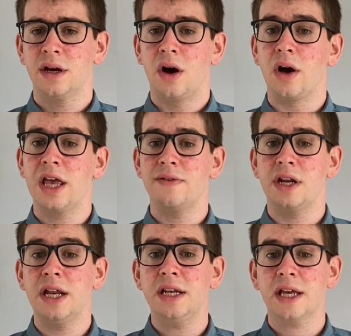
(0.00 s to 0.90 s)
are given
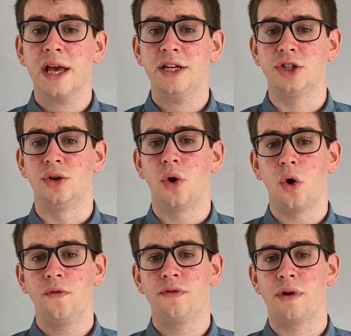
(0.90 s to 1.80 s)
an indication
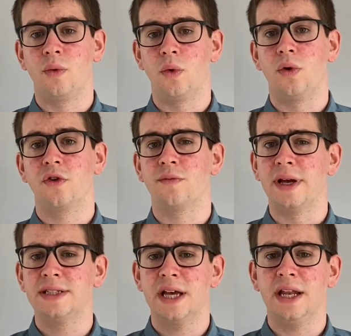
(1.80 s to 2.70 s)
of the reward of
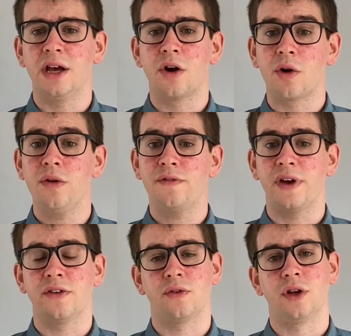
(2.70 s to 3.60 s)
maintaining our own
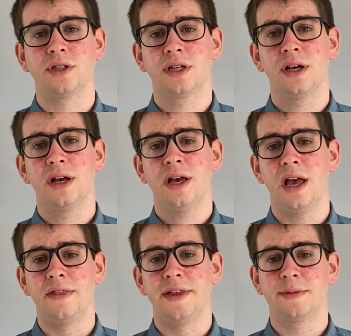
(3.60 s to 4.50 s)
faithfulness
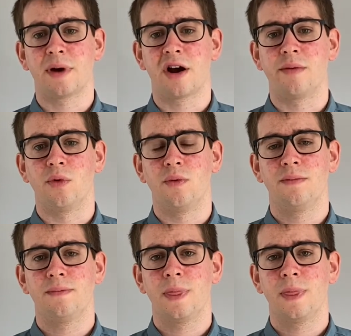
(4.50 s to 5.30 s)
in this parable.